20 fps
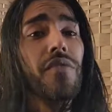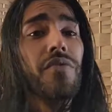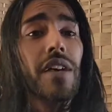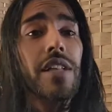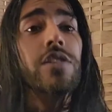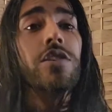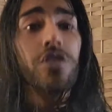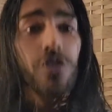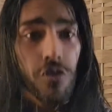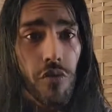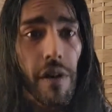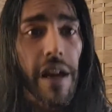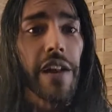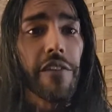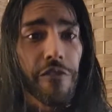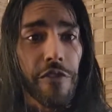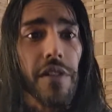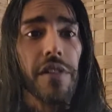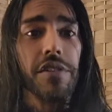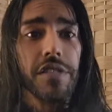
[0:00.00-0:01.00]
a great
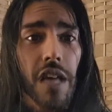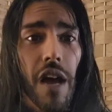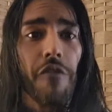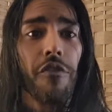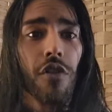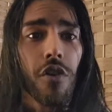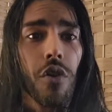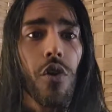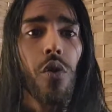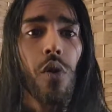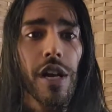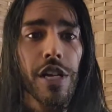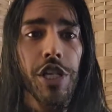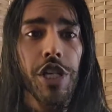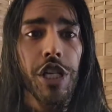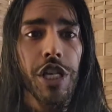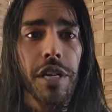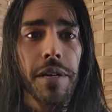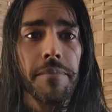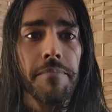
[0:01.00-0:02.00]
philosophical
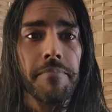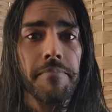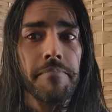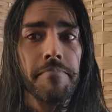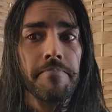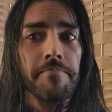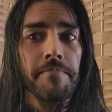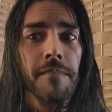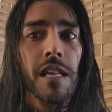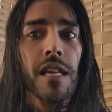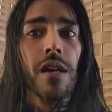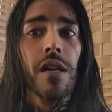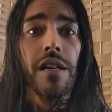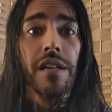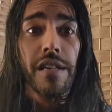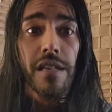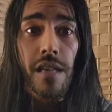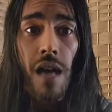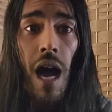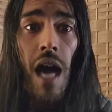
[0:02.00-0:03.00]
question.
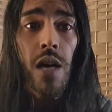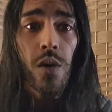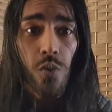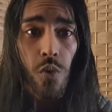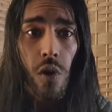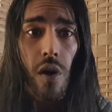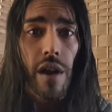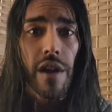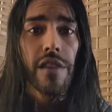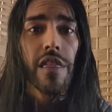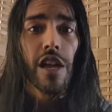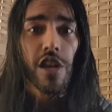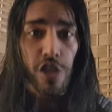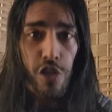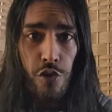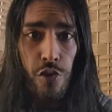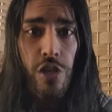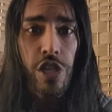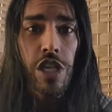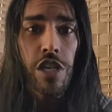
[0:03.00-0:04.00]
Not one that you
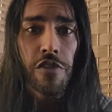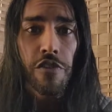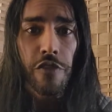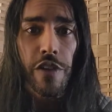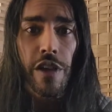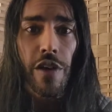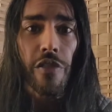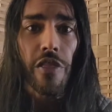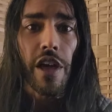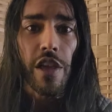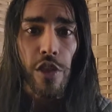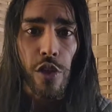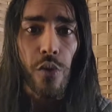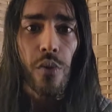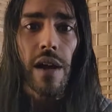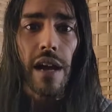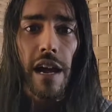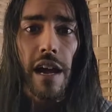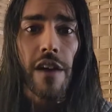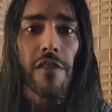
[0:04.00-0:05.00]
should feel that you
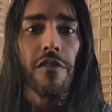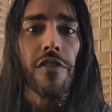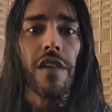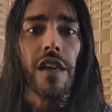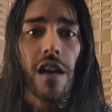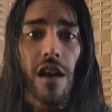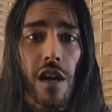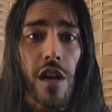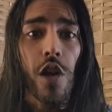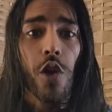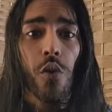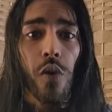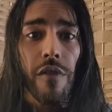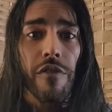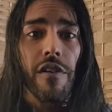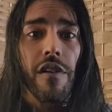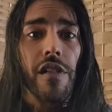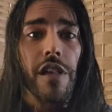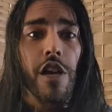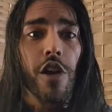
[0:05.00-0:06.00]
have the
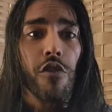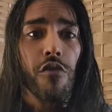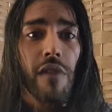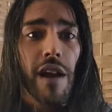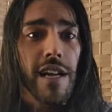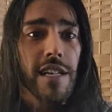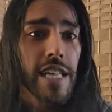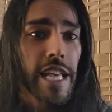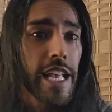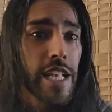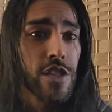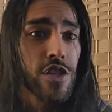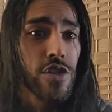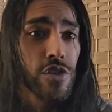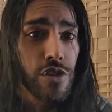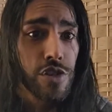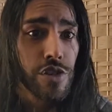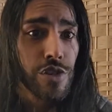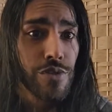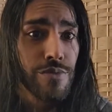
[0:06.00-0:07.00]
unequivocally correct answer
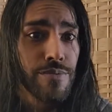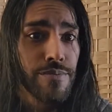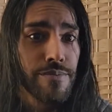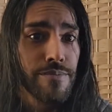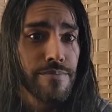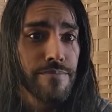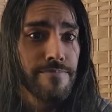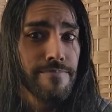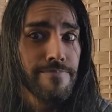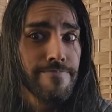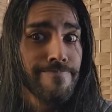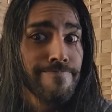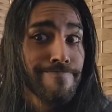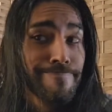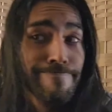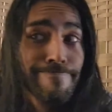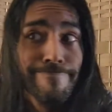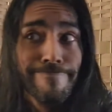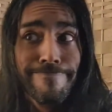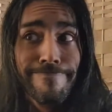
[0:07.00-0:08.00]
to.
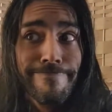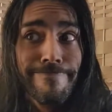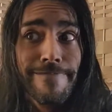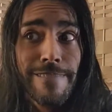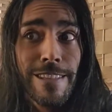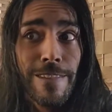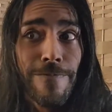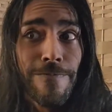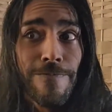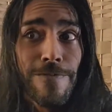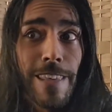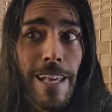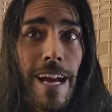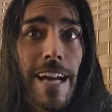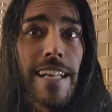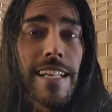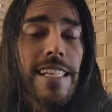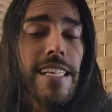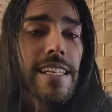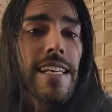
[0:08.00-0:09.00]
The, the
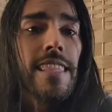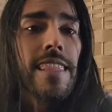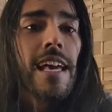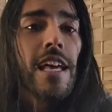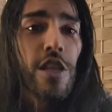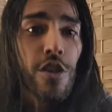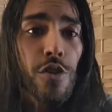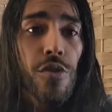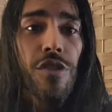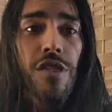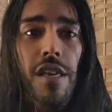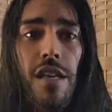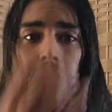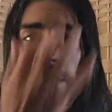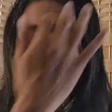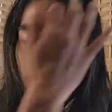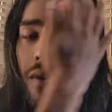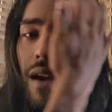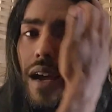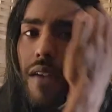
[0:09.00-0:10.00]
idea that you think
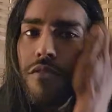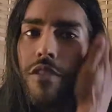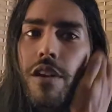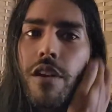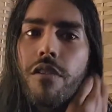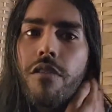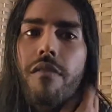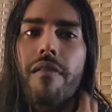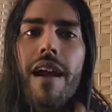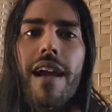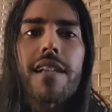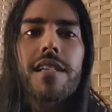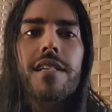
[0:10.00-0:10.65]
you have the correct,